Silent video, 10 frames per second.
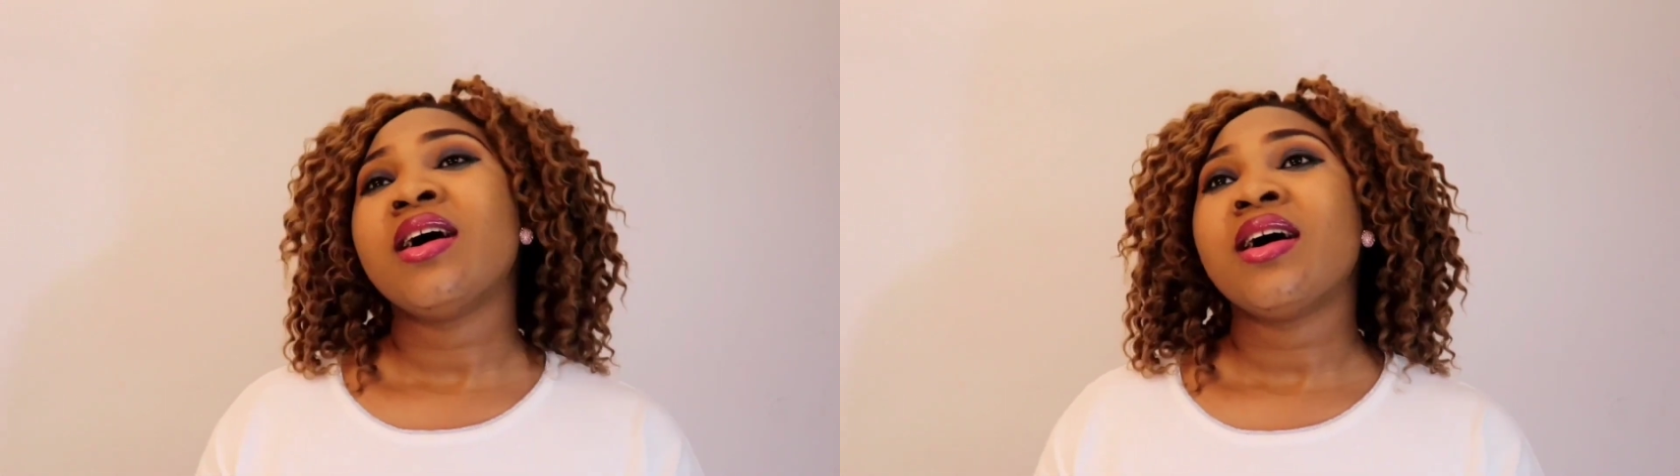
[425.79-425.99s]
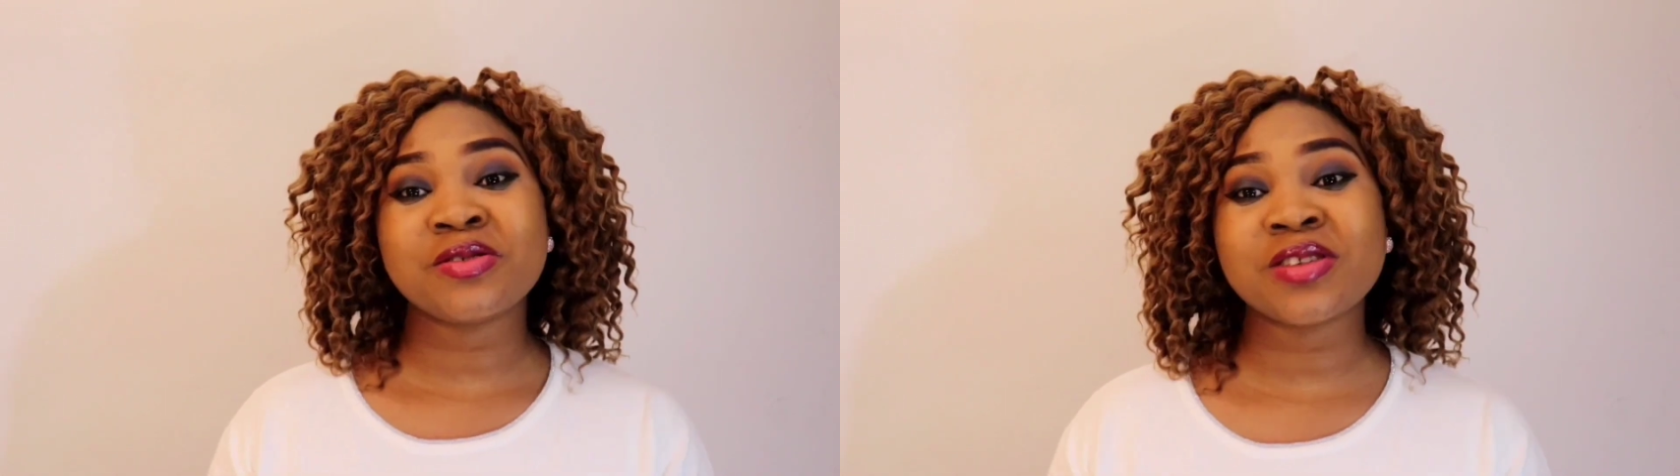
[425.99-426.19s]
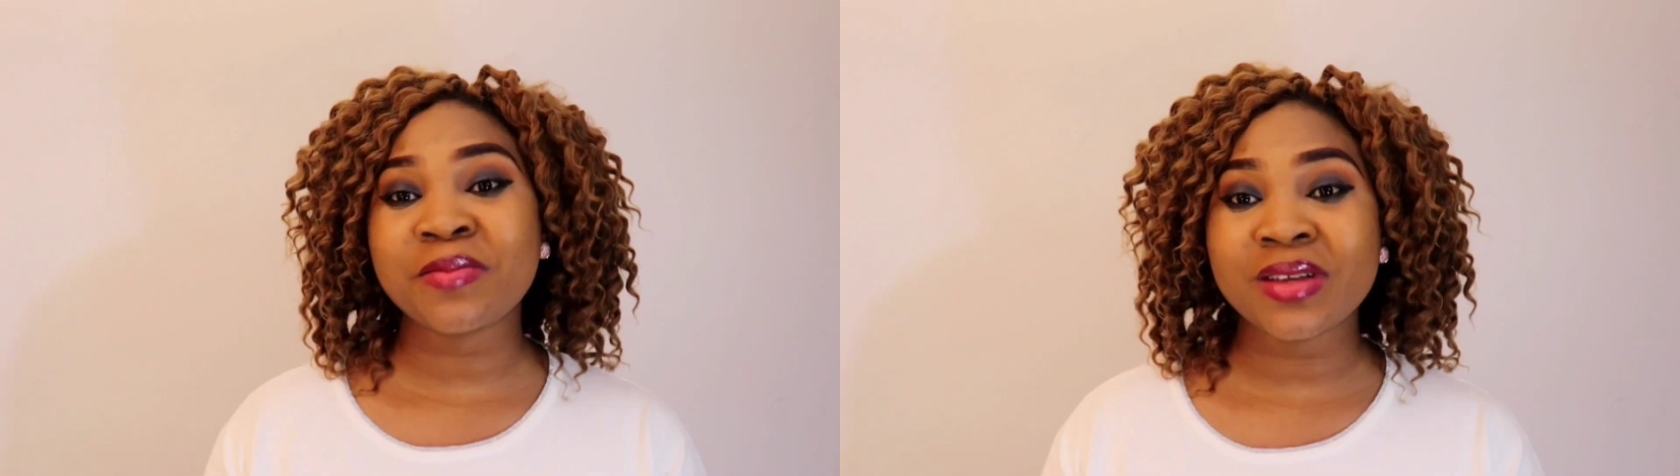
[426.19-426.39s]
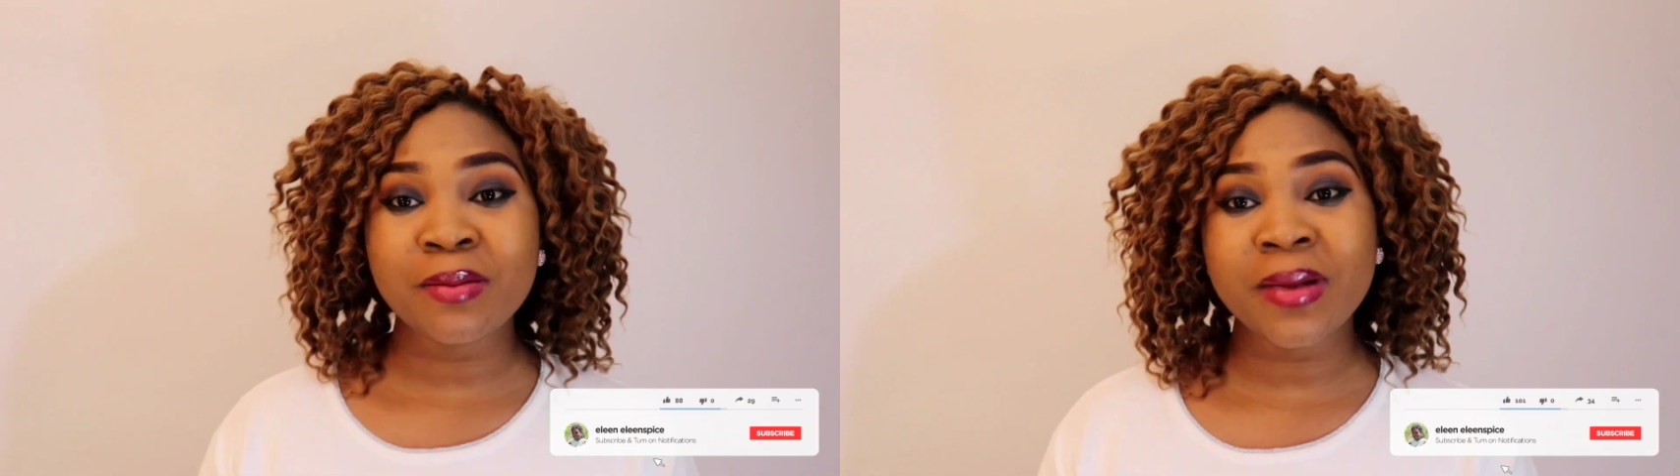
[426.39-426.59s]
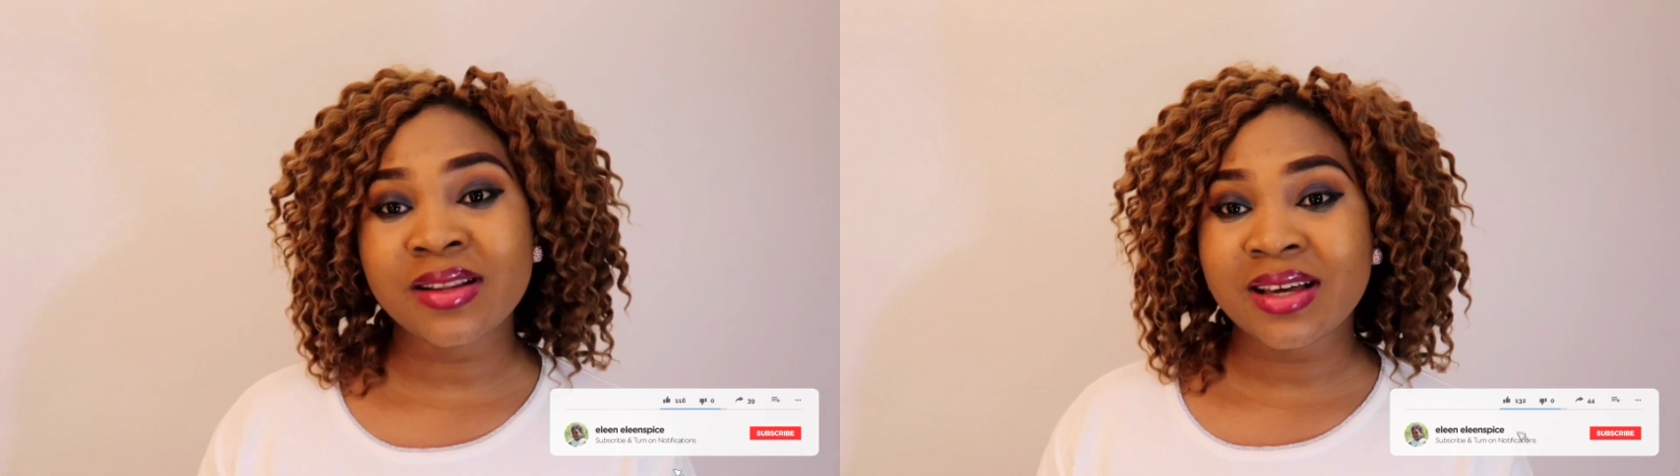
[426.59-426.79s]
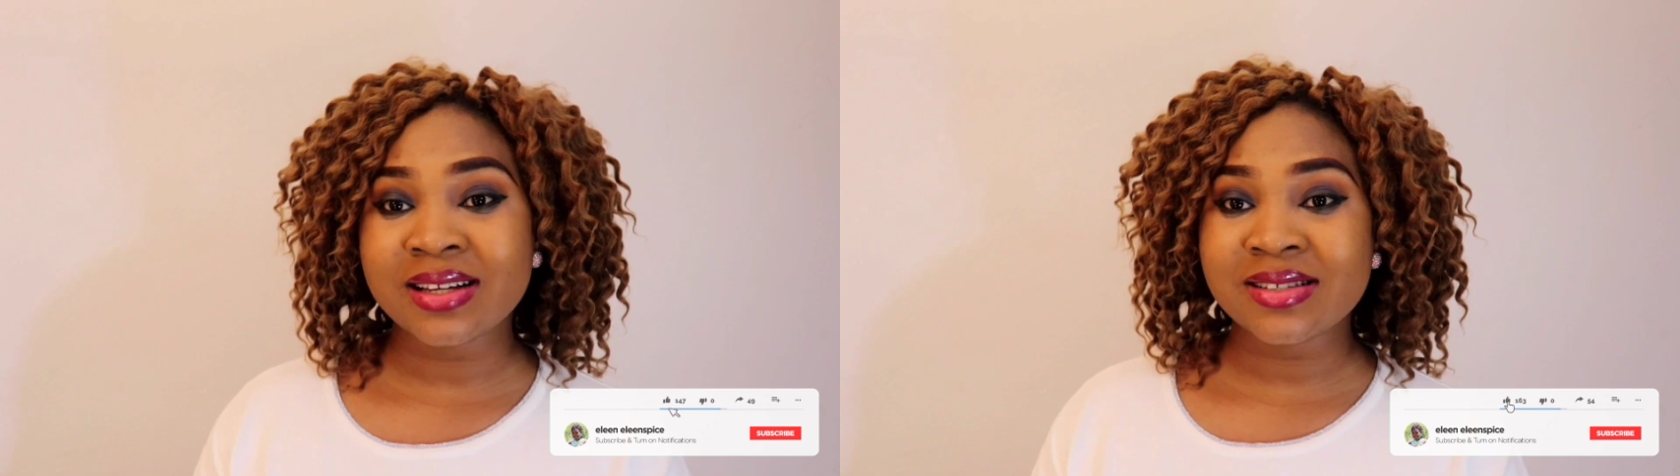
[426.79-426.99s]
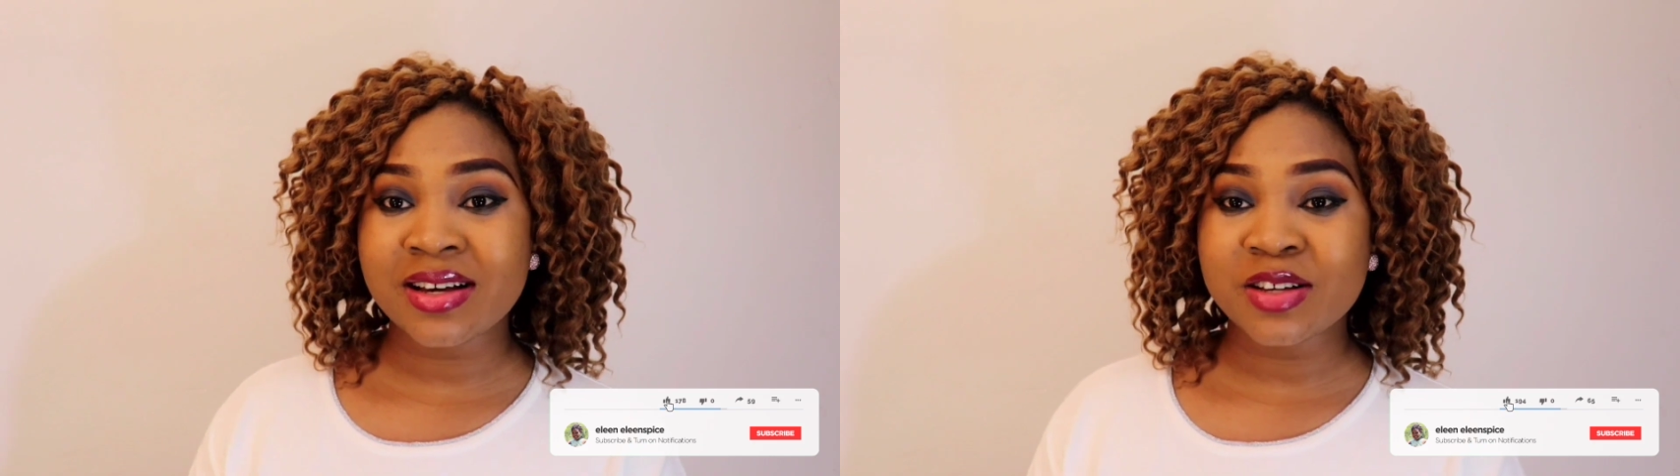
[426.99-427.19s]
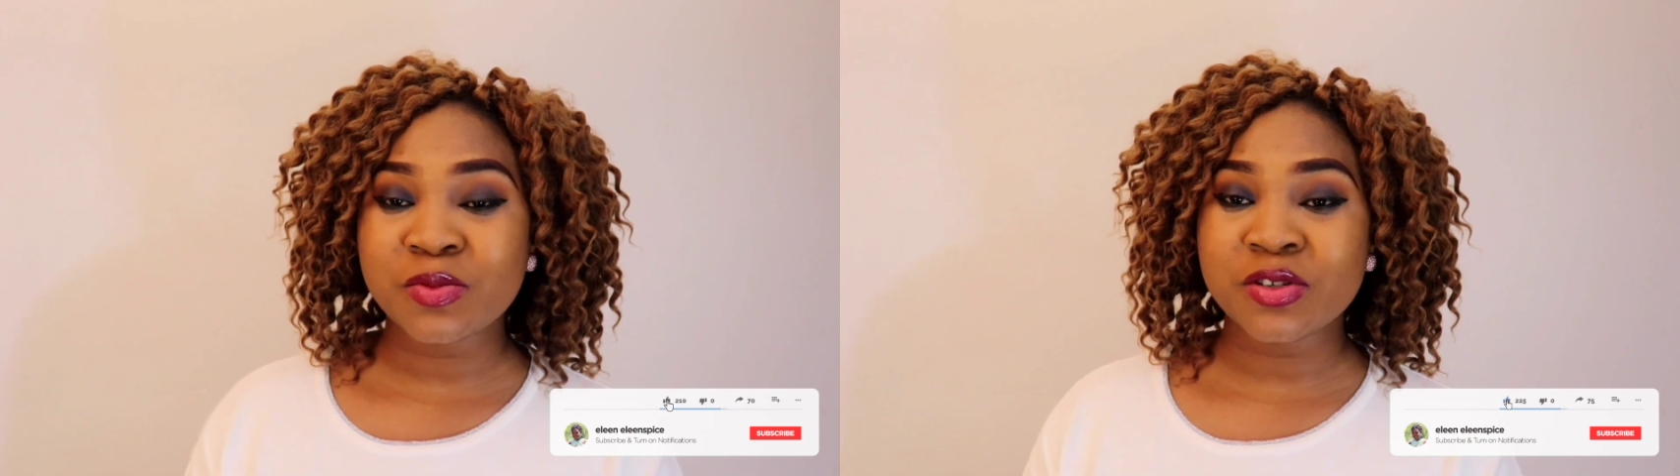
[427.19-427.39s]
do something about the
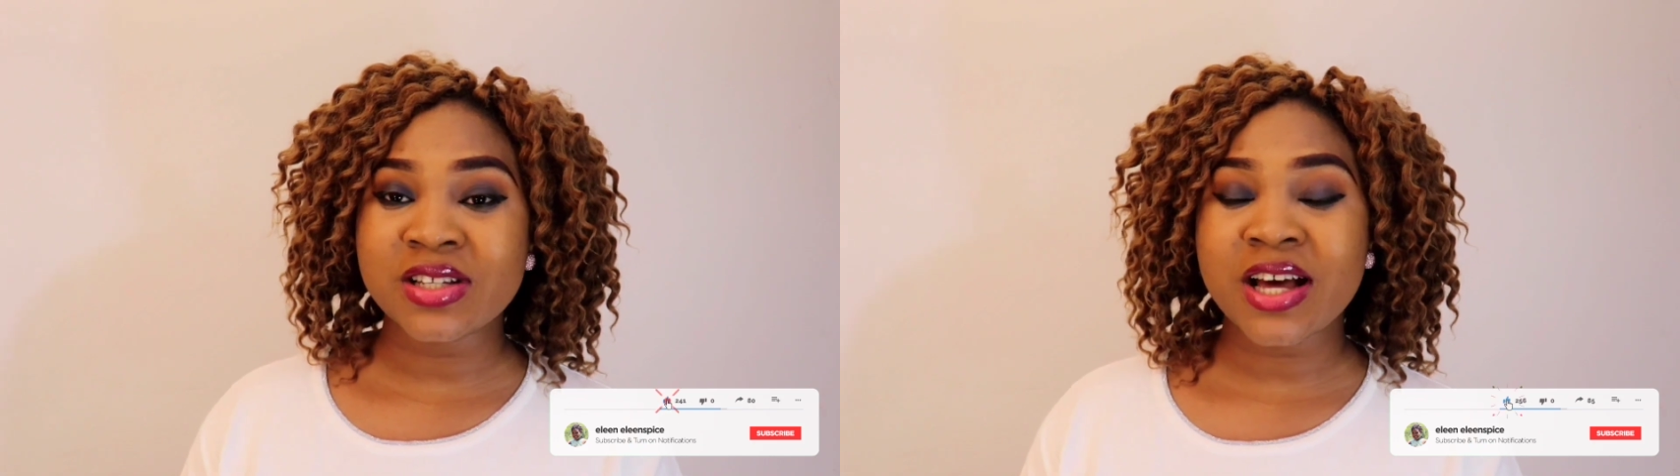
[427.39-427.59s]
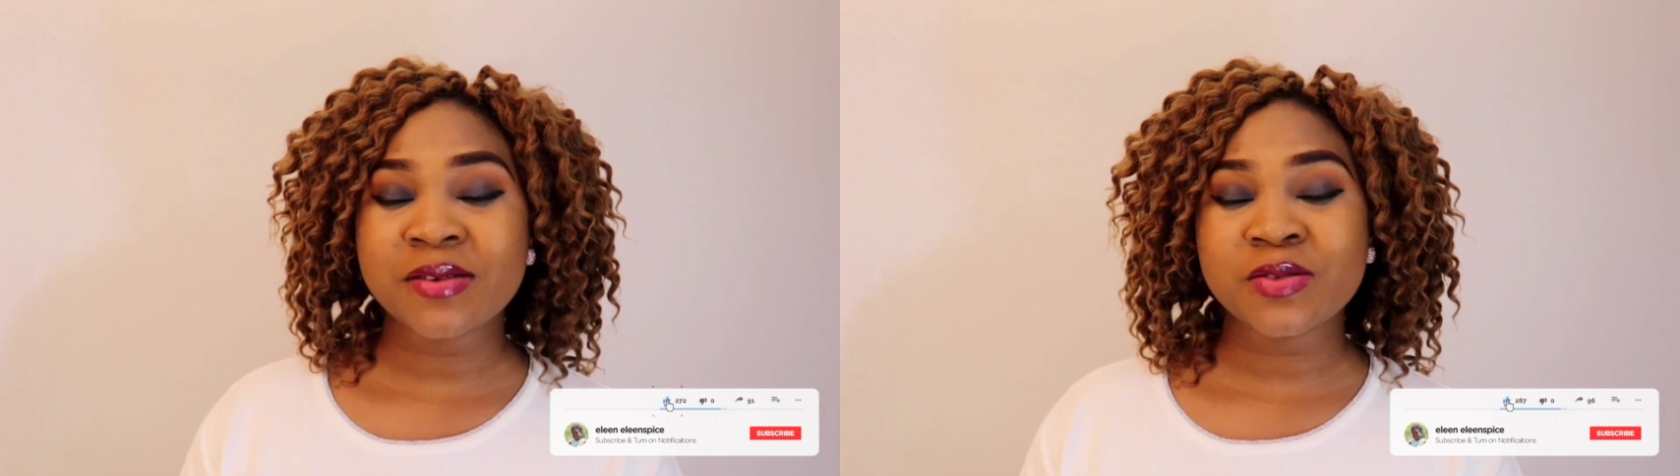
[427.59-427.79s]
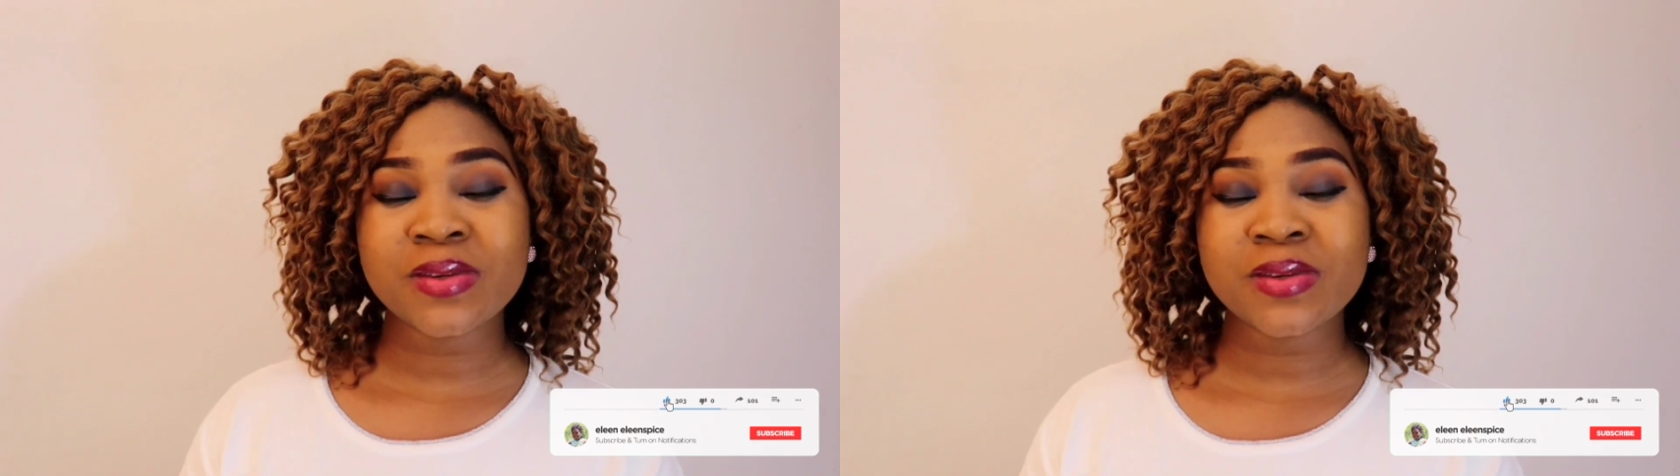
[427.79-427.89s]
Endsars protests.